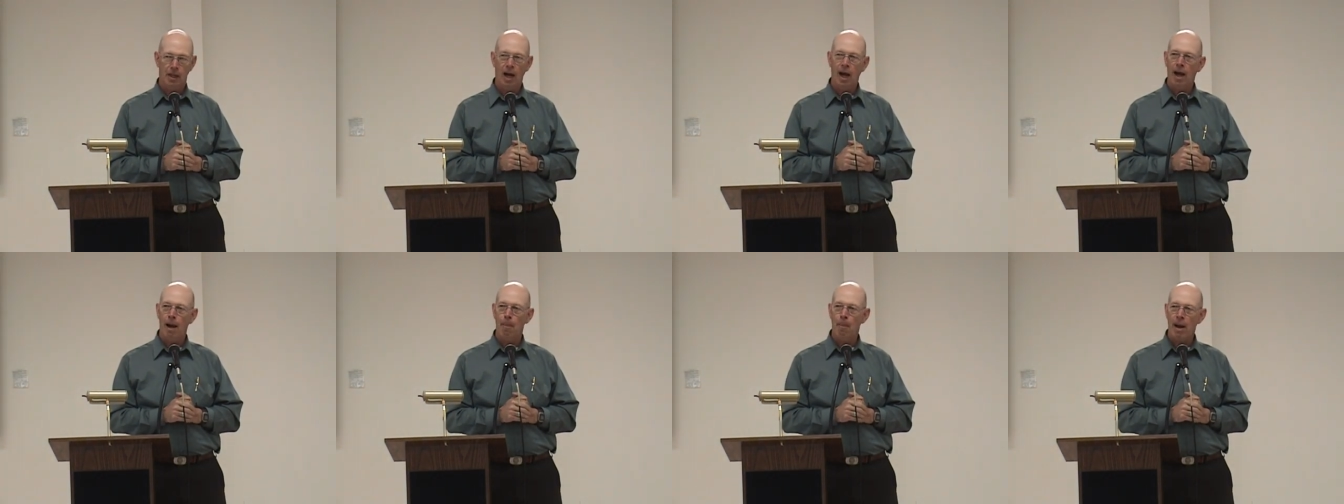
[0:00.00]

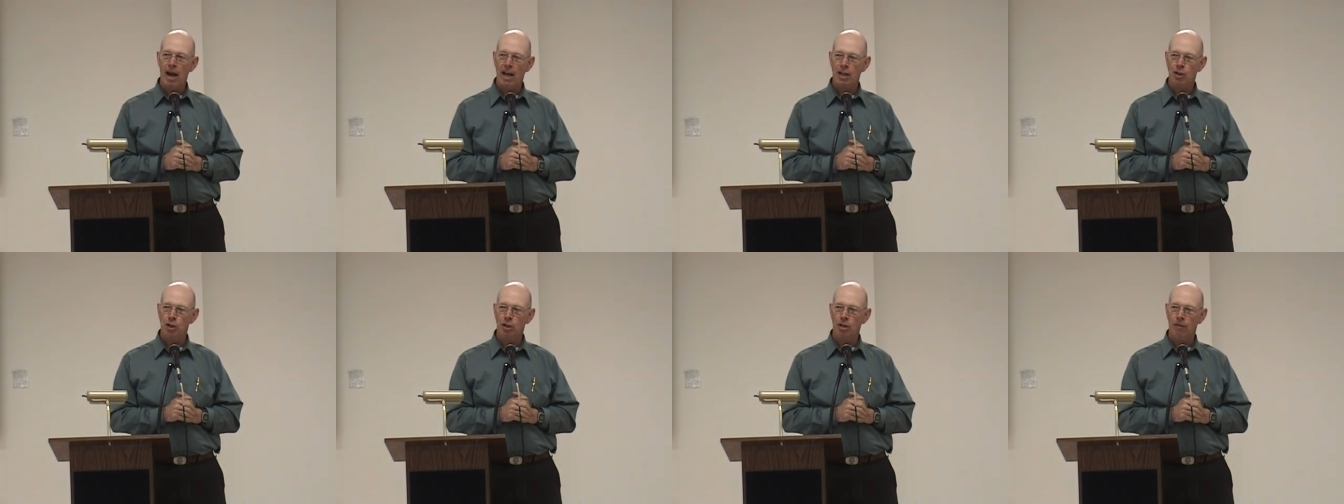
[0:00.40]
I
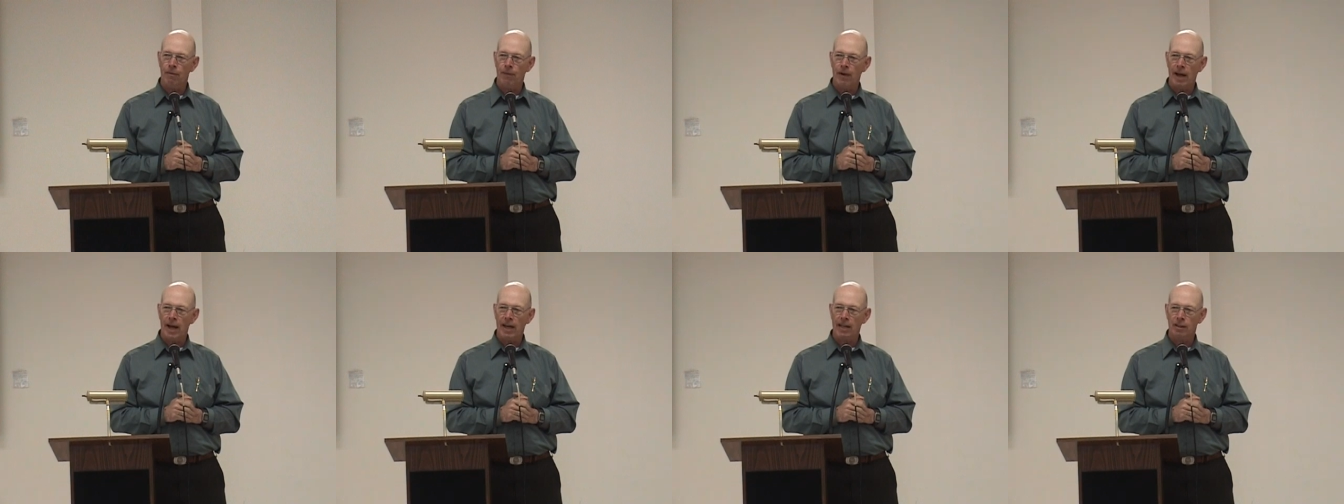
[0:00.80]
imagine the
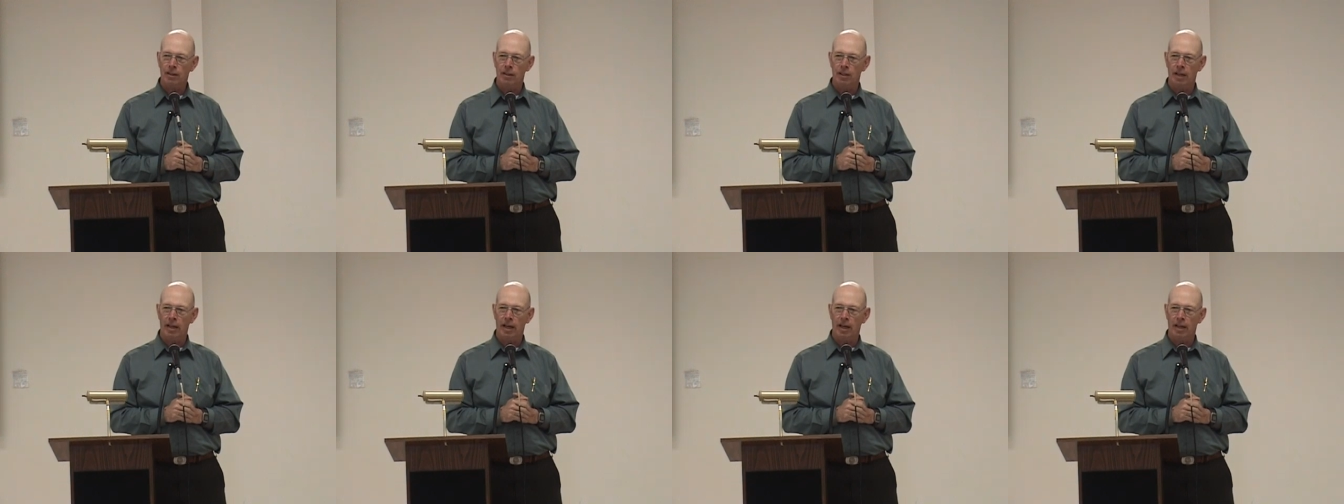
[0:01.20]
fact
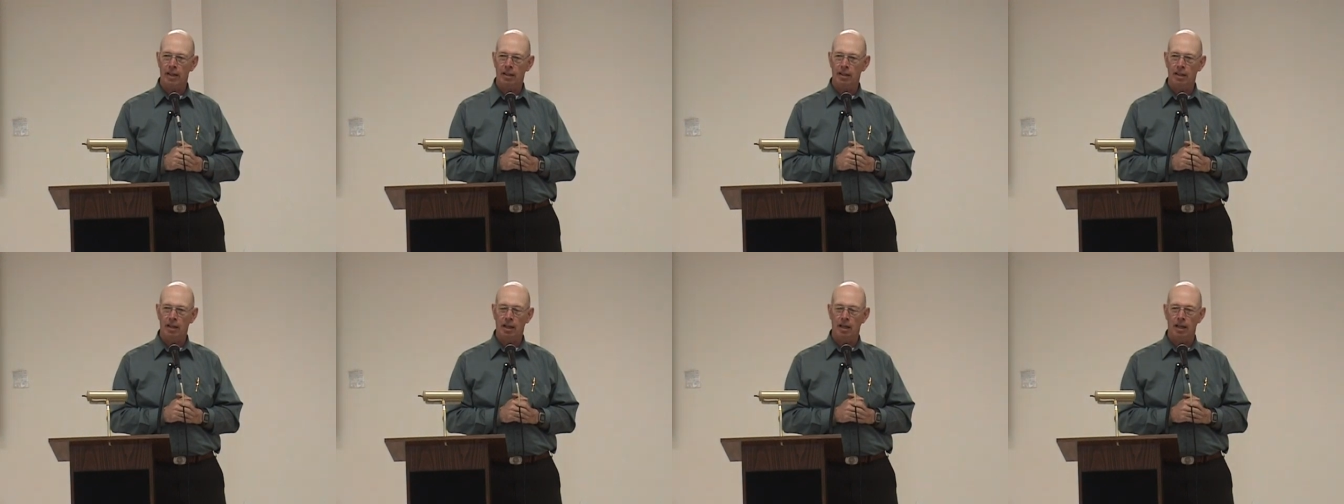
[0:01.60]
that